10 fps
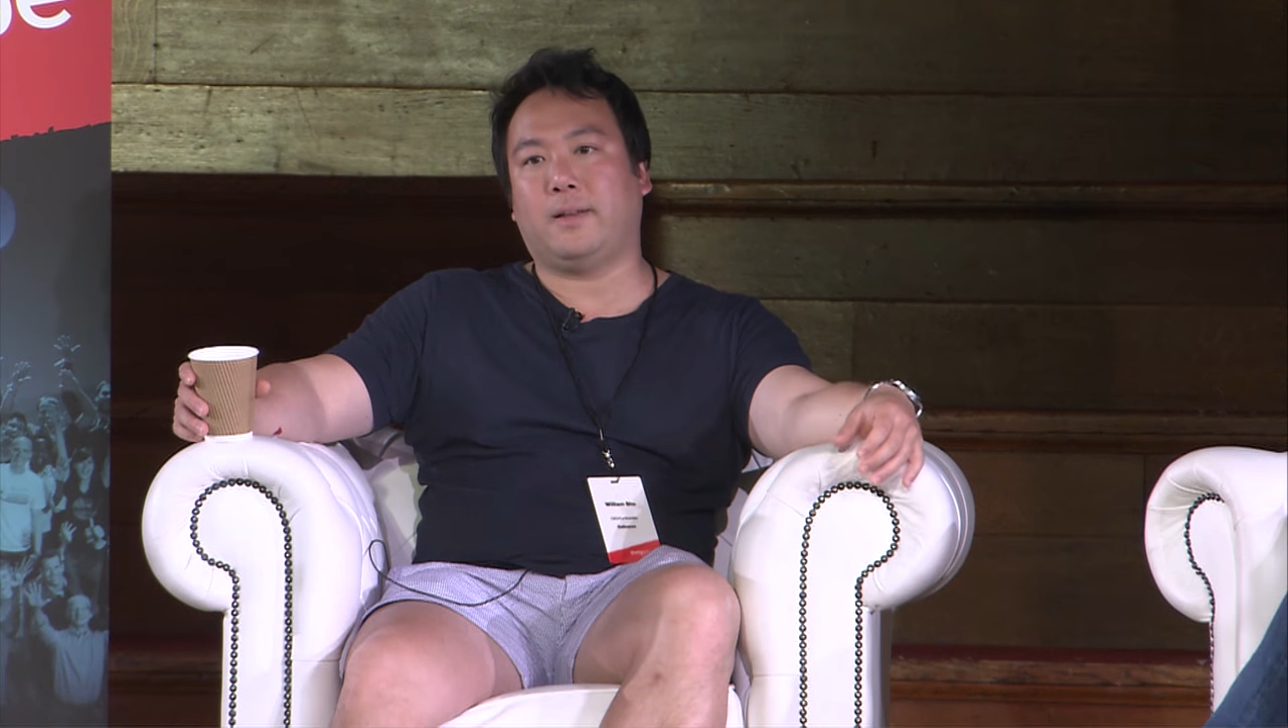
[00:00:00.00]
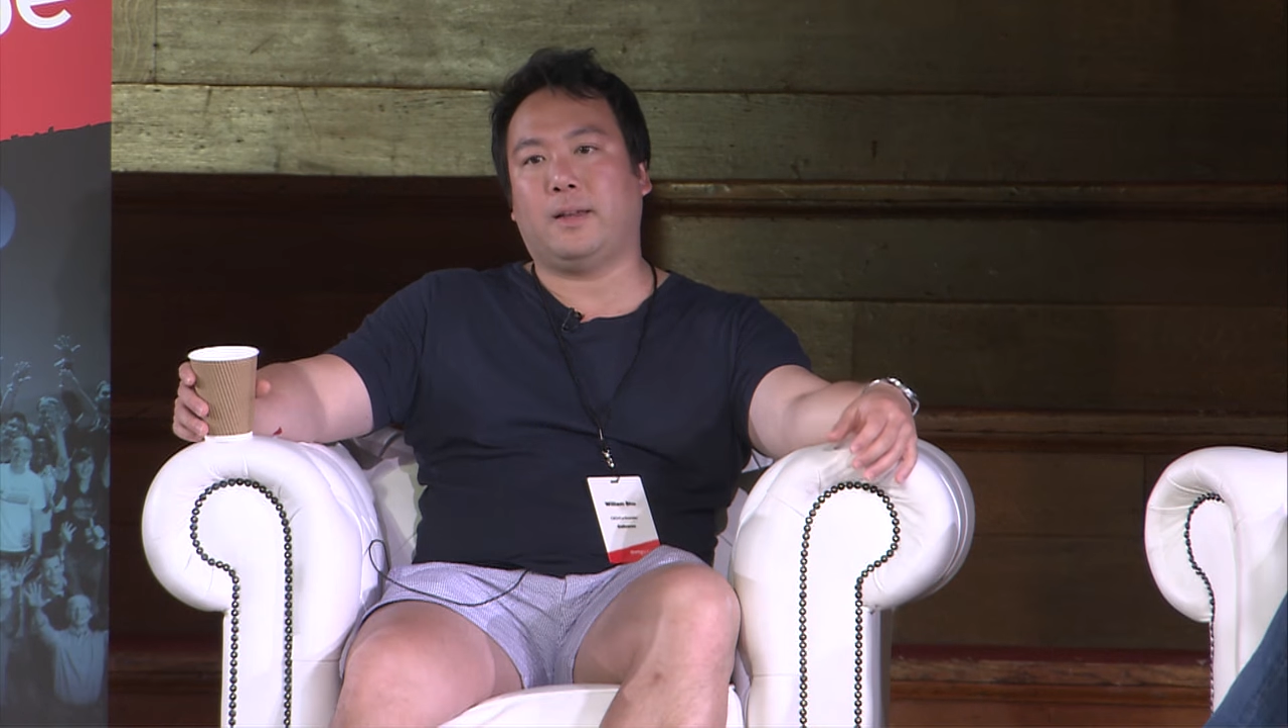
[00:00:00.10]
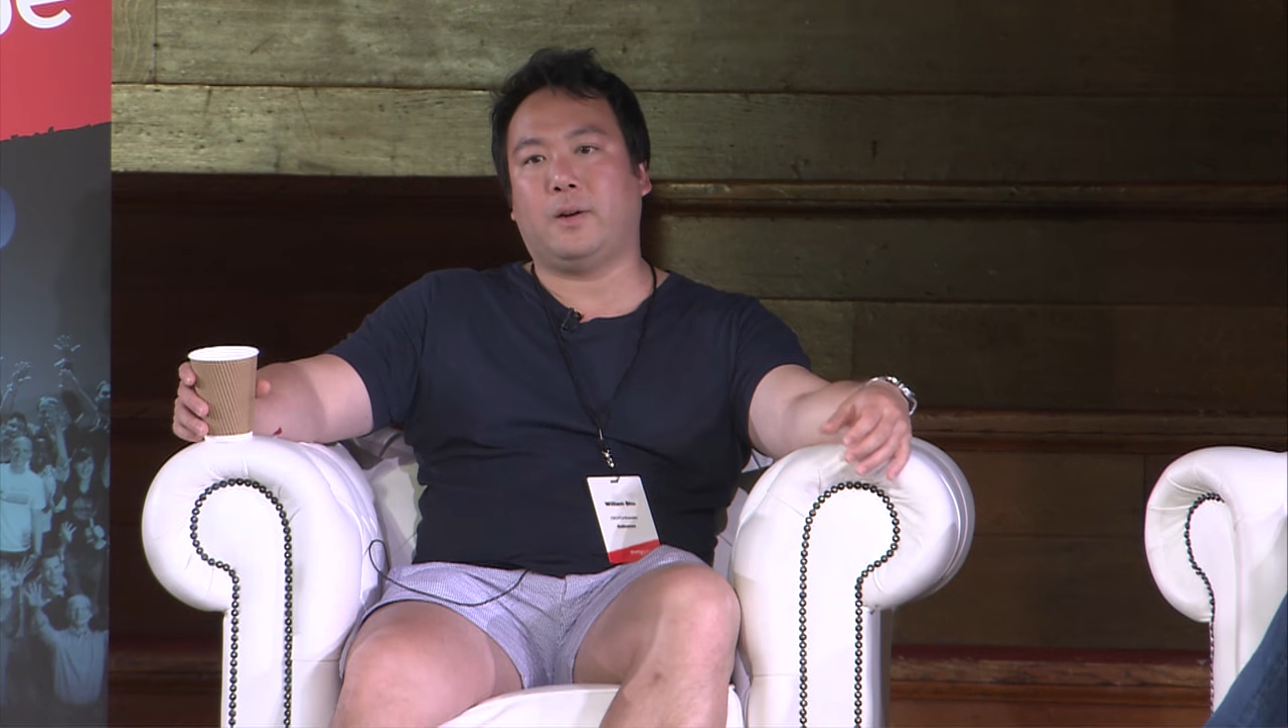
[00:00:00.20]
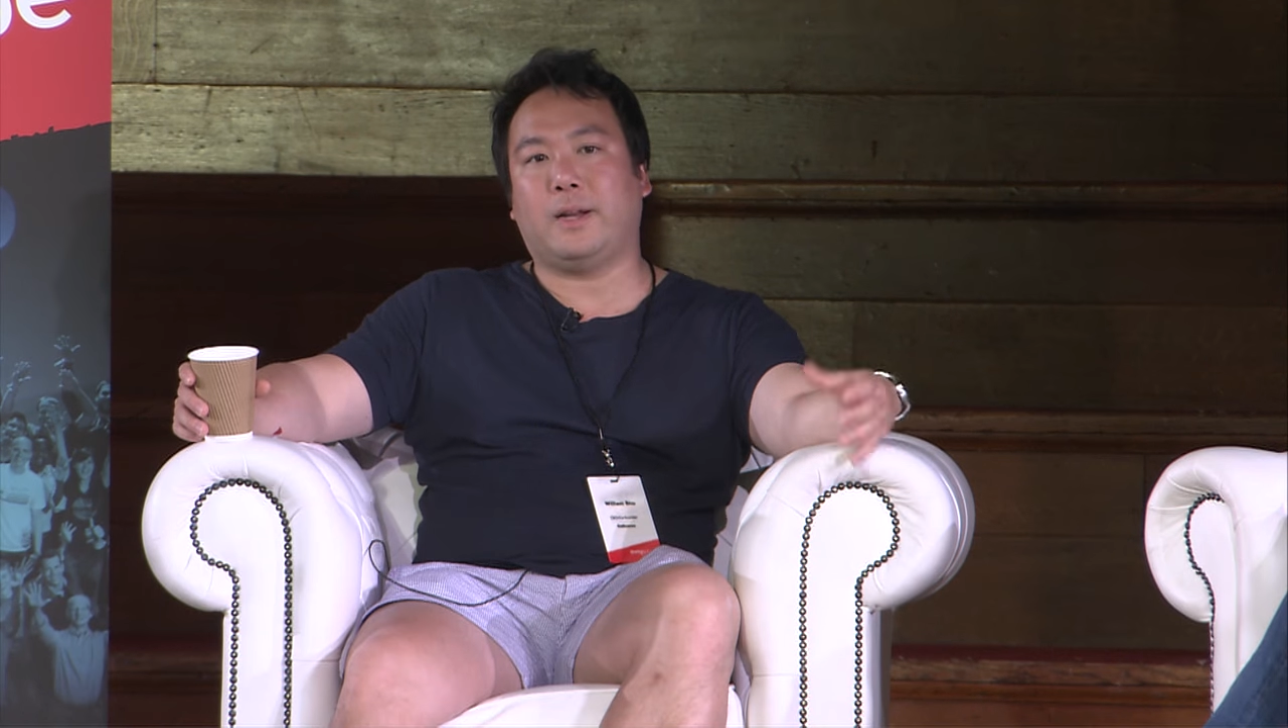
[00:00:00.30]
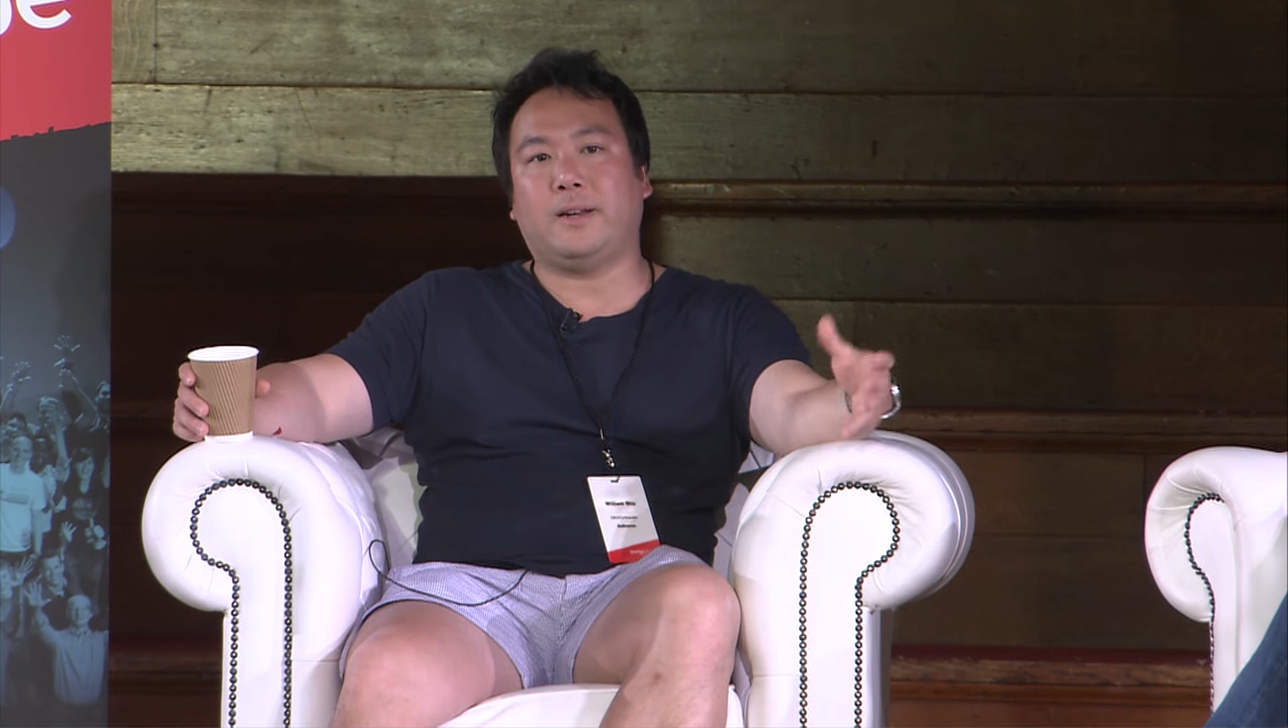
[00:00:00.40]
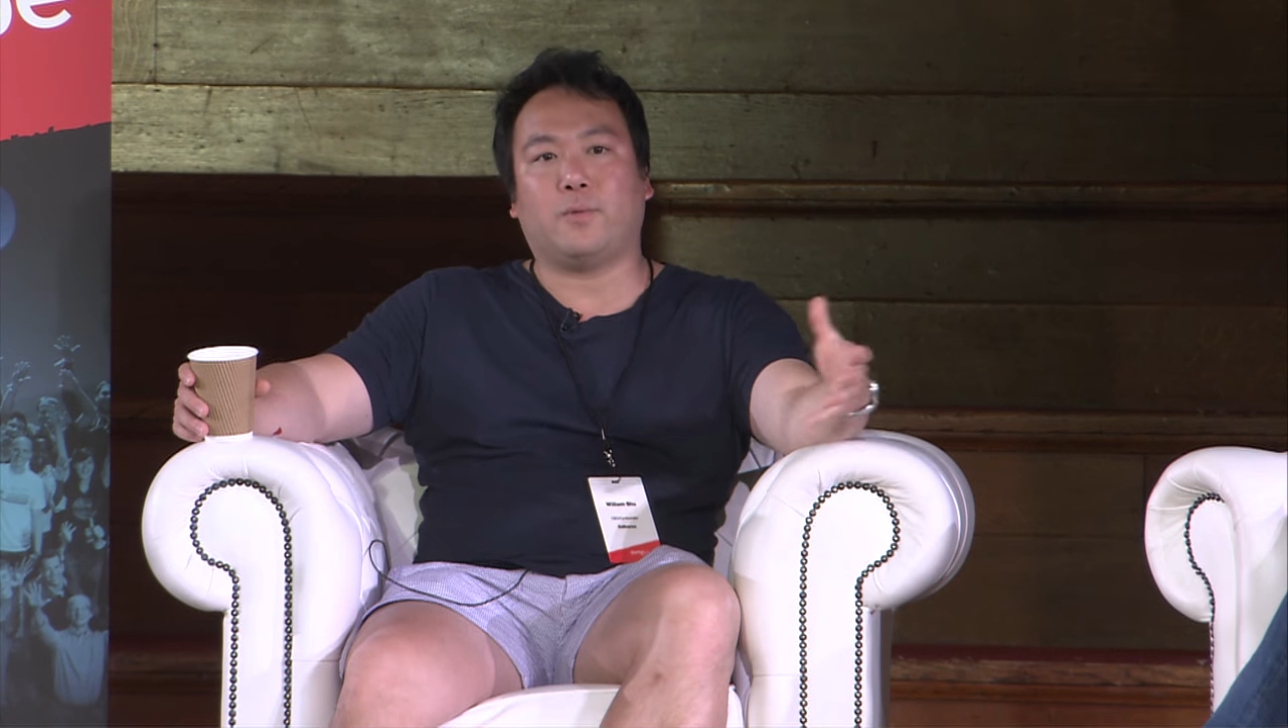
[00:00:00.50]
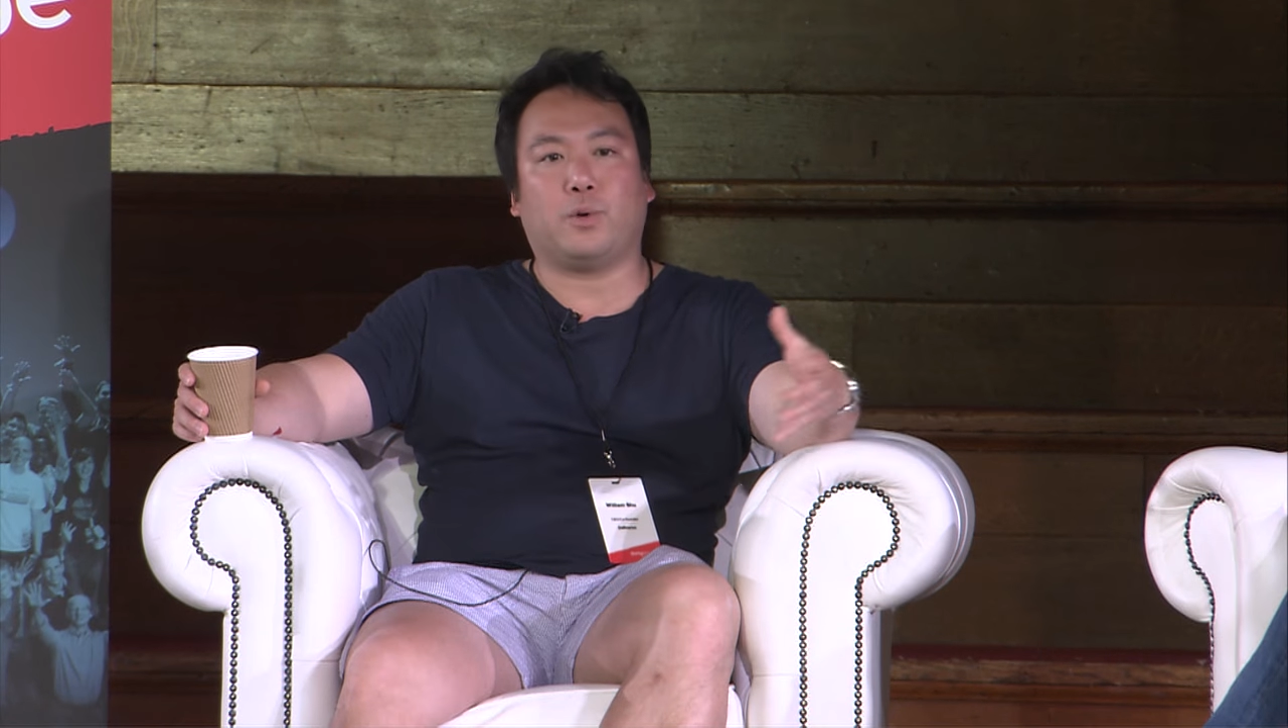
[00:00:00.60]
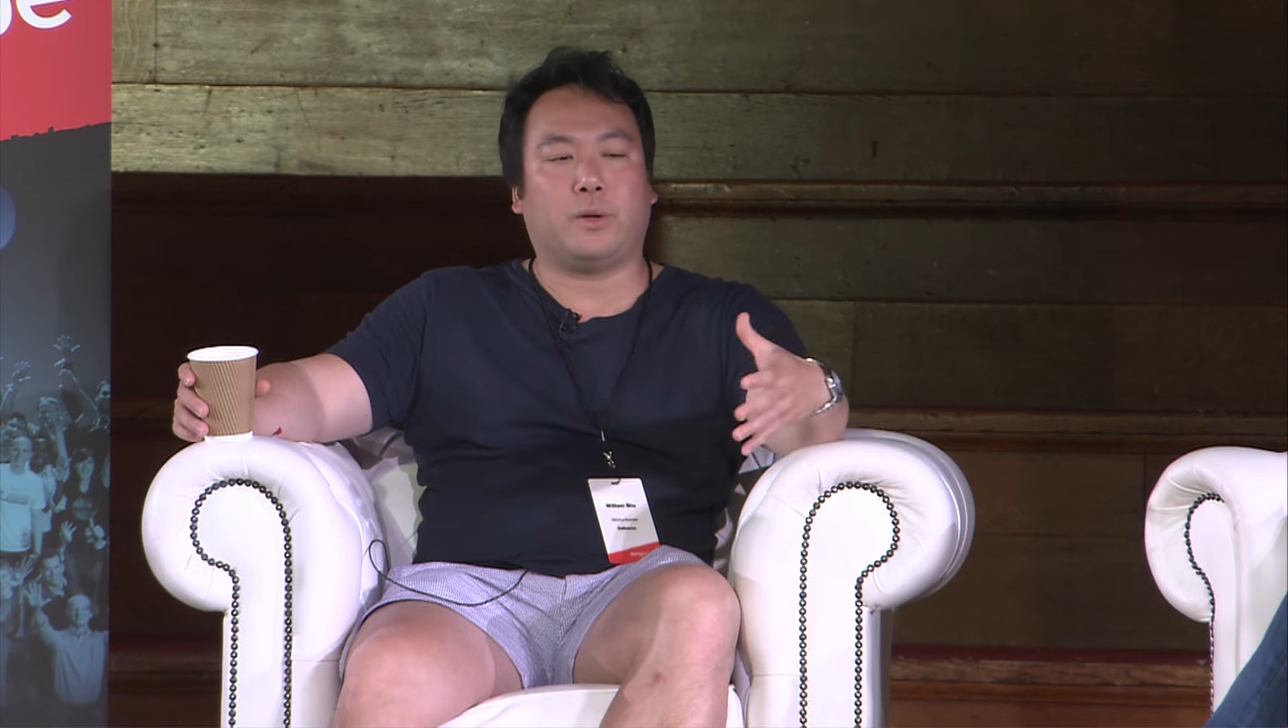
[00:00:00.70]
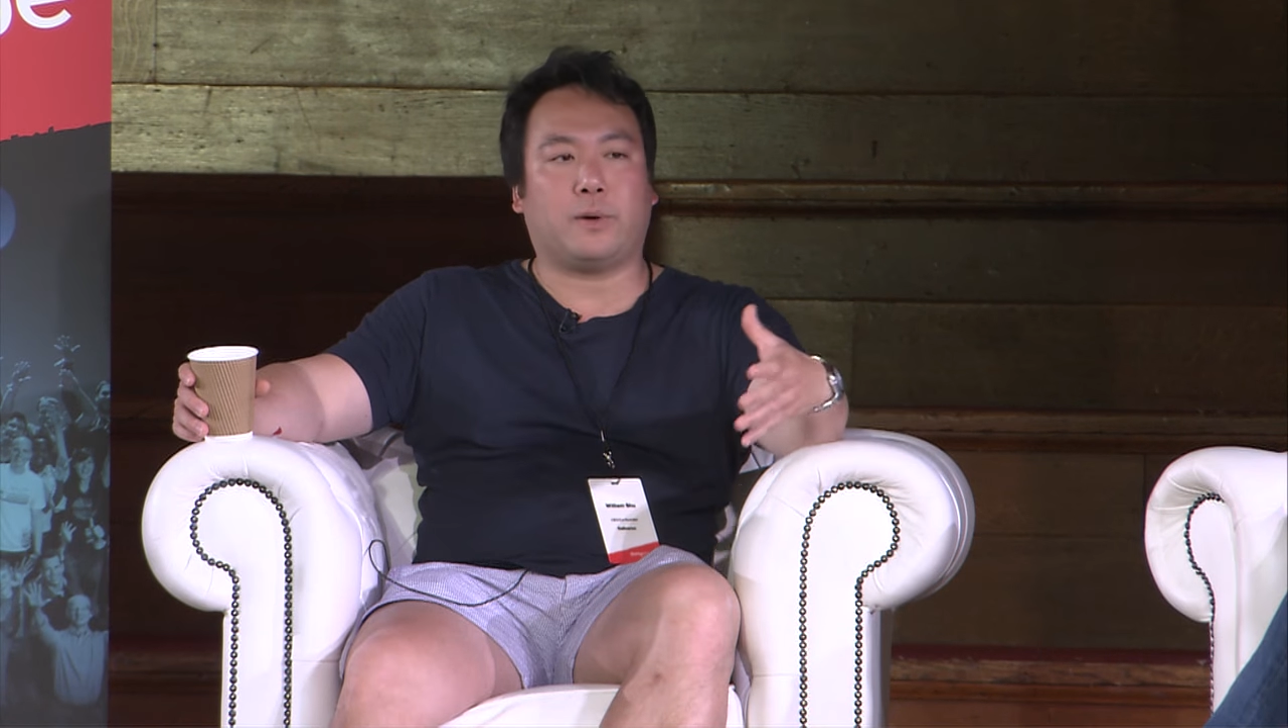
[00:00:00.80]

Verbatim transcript: you know, I didn't really